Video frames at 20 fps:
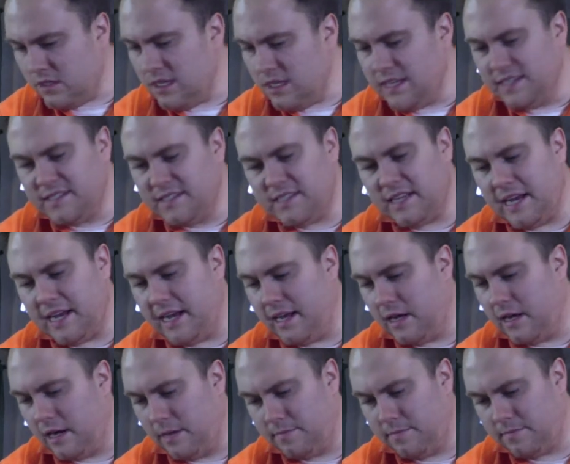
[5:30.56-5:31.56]
insane.
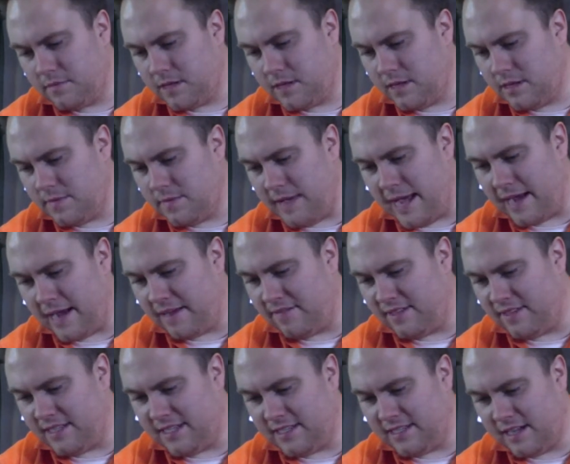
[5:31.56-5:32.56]
On the back
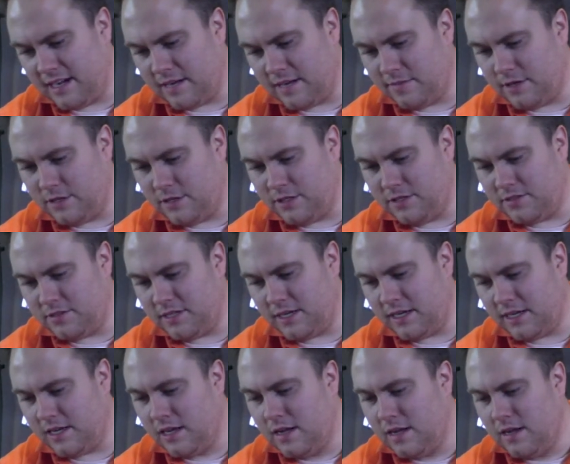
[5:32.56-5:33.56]
of it, they talk about
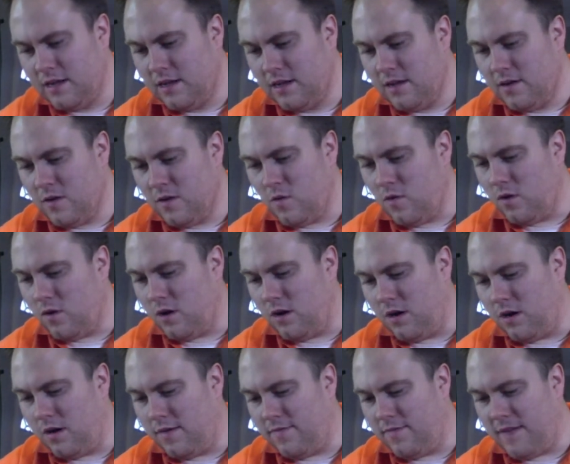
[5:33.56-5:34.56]
using
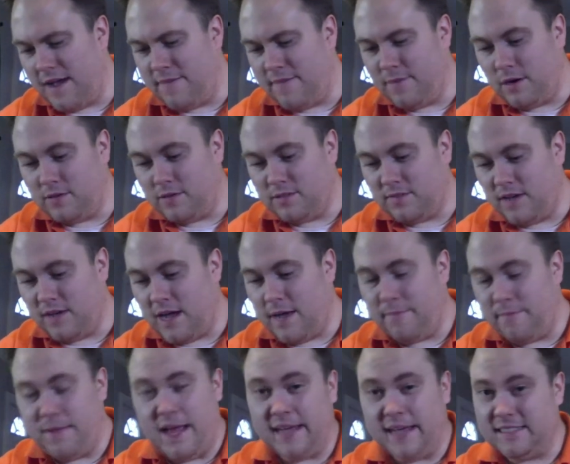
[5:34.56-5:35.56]
5 pounds of
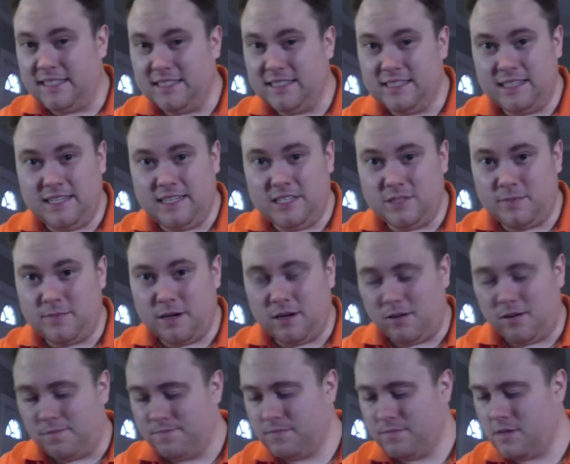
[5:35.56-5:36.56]
hop packed into each
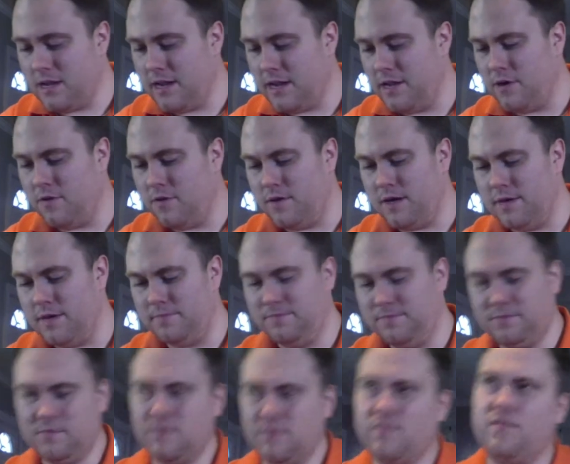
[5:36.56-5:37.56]
barrel. I know,
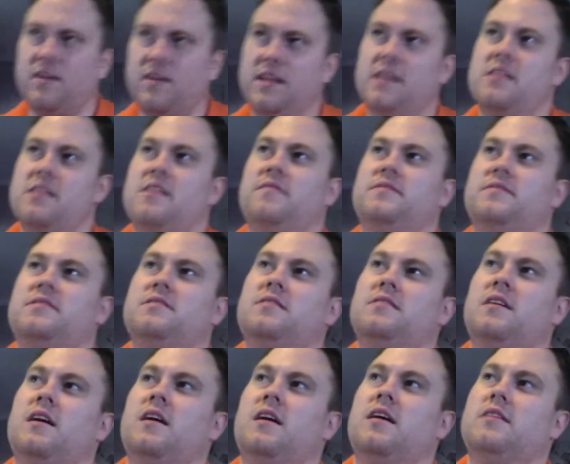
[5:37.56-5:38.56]
funny enough,
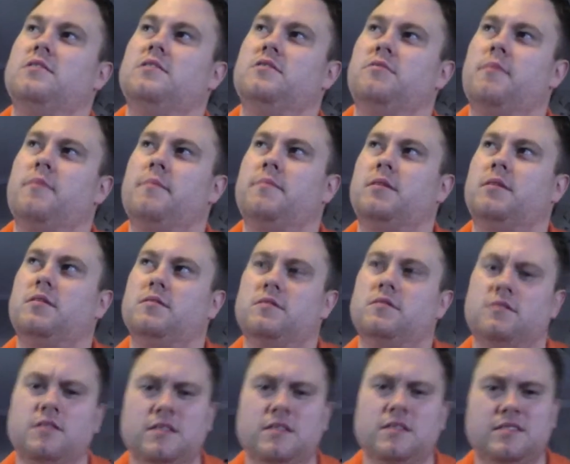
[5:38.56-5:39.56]
if you remember
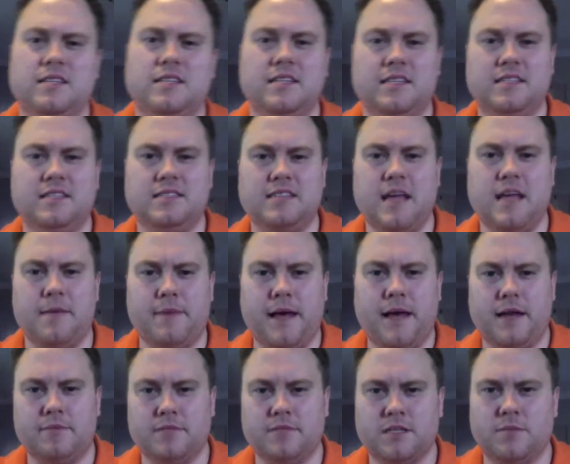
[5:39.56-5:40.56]
listening to the Sam
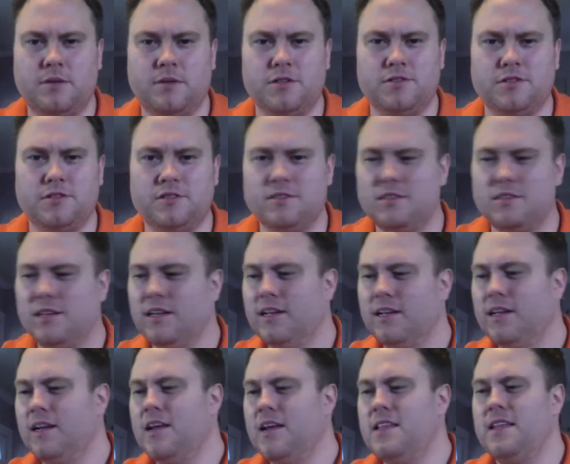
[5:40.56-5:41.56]
Adams commercials,
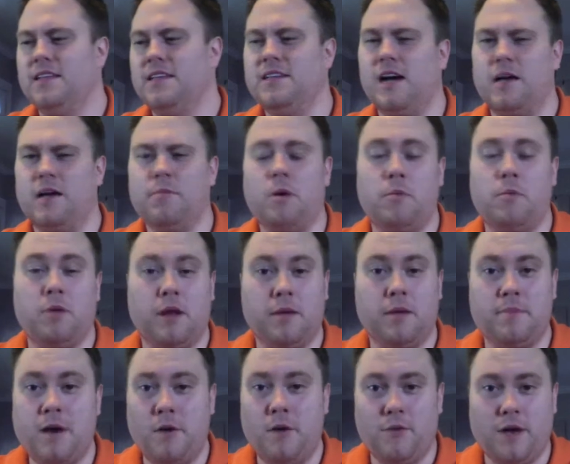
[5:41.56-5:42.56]
they talk about putting a
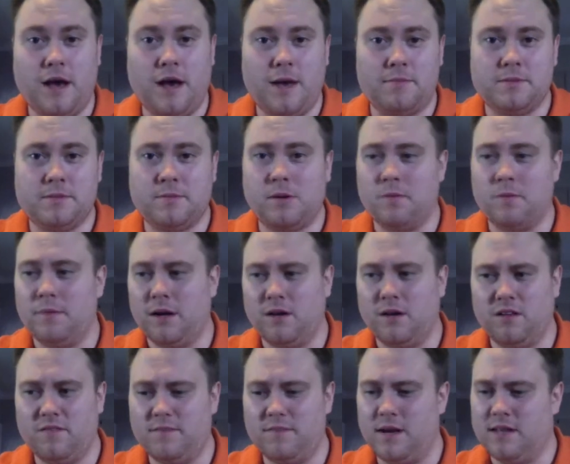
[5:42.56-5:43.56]
pound of hops per
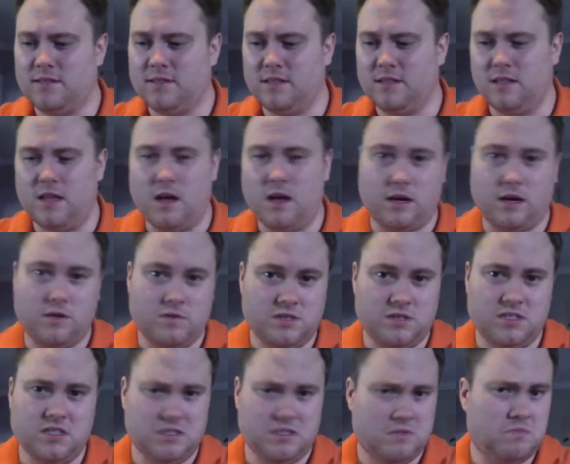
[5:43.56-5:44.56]
barrel of Boston Lager,
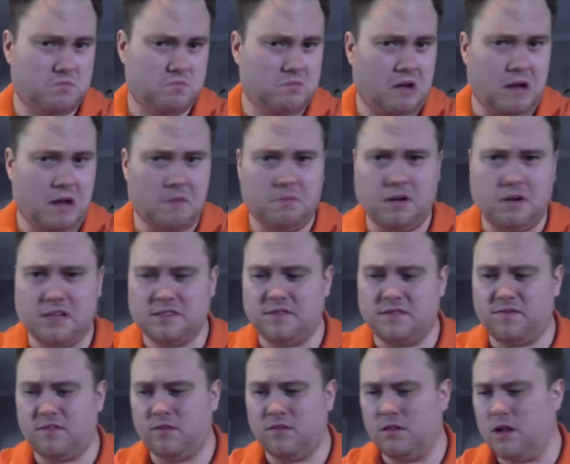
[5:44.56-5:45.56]
which is pretty impressive
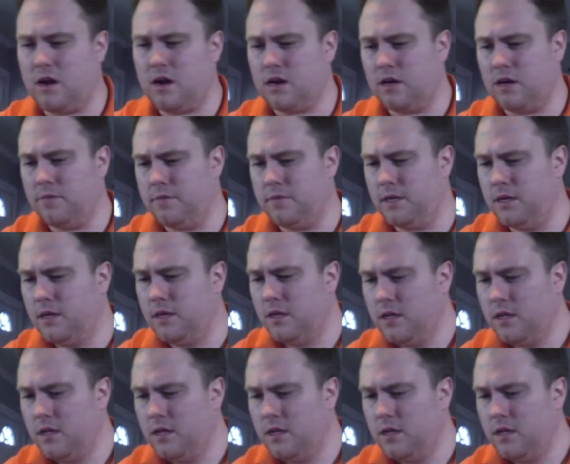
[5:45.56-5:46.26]
for a lager, but